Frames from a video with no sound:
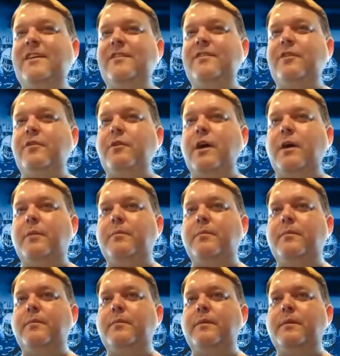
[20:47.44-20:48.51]
Tees, you're
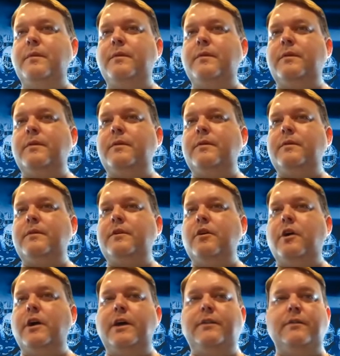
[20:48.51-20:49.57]
up.
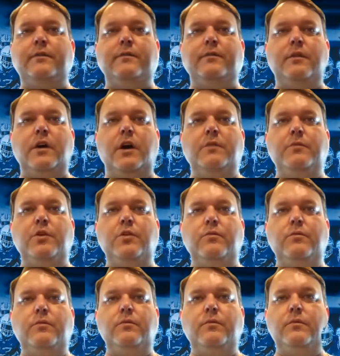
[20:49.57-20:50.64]
Go ahead and
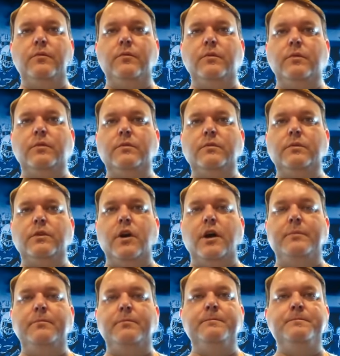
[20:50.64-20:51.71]
unmute and go
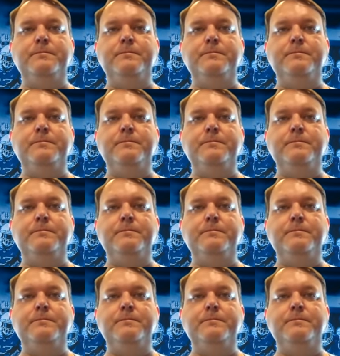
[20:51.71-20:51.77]
ahead.